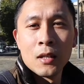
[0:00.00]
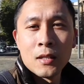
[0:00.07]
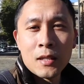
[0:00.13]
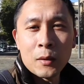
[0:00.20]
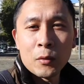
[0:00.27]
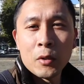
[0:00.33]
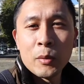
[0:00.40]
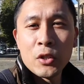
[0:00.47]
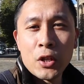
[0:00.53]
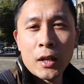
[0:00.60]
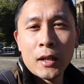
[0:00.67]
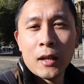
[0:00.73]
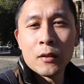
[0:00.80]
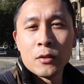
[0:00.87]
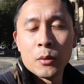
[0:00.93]
So I'm going to be
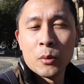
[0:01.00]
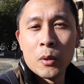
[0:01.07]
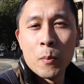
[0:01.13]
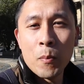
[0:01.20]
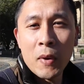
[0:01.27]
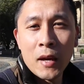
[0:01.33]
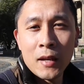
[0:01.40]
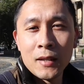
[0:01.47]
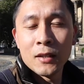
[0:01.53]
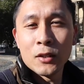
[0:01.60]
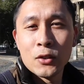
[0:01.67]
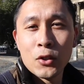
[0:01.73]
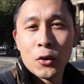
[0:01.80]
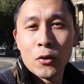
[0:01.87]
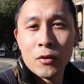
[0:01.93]
checking out some of the main
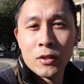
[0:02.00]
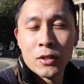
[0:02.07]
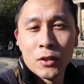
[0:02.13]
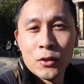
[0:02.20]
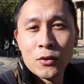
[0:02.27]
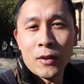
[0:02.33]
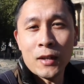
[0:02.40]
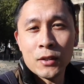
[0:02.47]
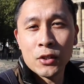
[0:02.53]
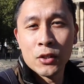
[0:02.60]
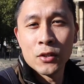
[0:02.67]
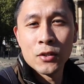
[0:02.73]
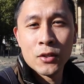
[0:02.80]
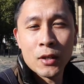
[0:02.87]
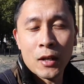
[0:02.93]
tourist
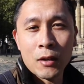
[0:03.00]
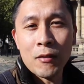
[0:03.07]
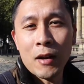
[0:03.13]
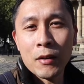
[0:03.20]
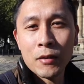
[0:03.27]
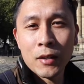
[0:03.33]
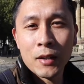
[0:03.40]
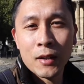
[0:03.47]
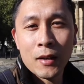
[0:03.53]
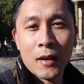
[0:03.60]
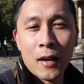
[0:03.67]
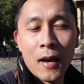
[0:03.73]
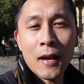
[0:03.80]
attractions around here,